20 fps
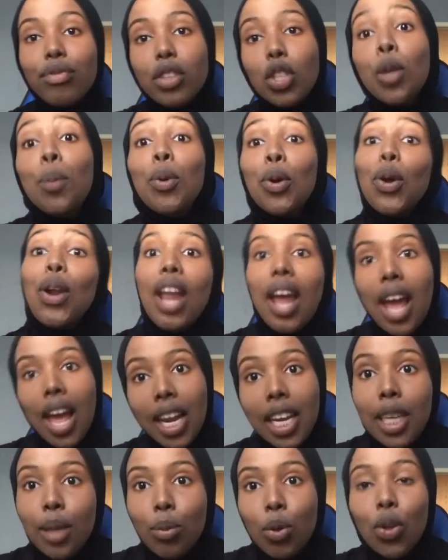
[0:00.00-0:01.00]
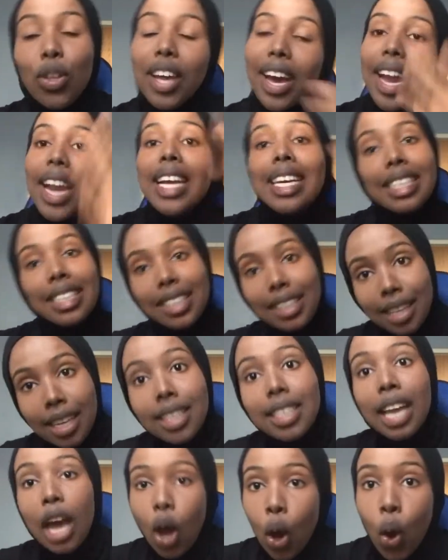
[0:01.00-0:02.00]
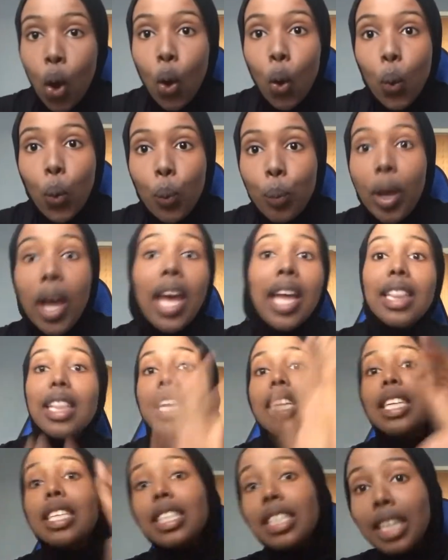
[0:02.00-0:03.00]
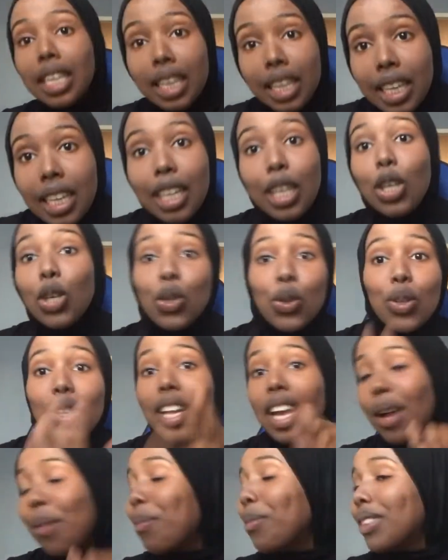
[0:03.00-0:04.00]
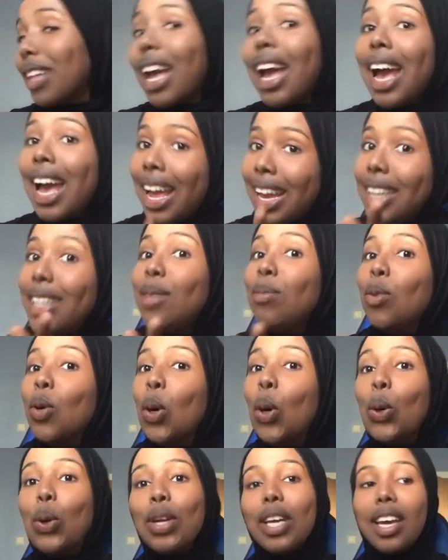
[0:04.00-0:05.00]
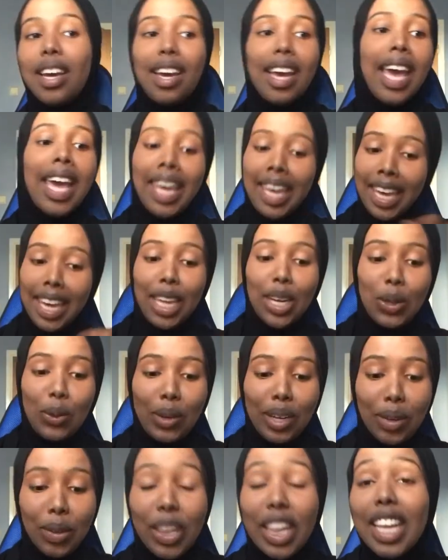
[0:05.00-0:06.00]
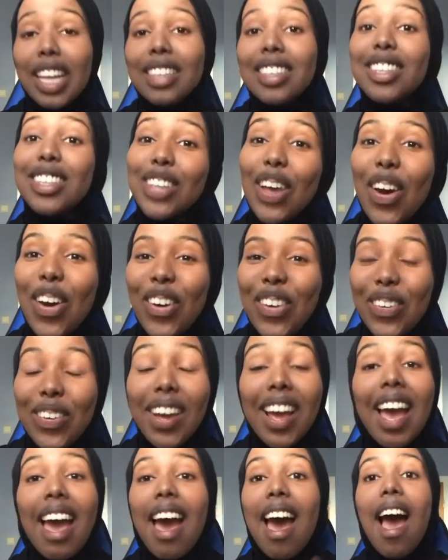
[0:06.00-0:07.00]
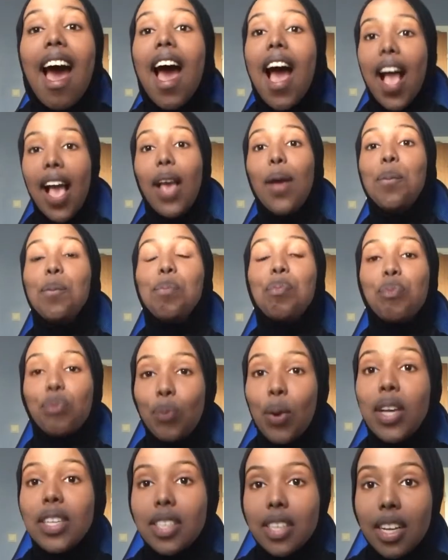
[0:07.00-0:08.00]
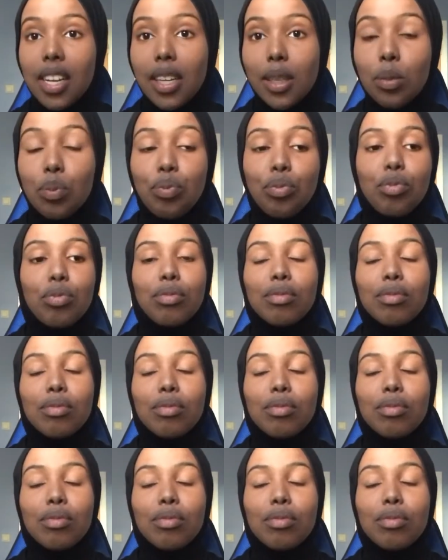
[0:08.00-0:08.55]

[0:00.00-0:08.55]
typical Halimu that stays at home, that does nothing, you know? I'm not Halimu, okay? Anyway, so basically,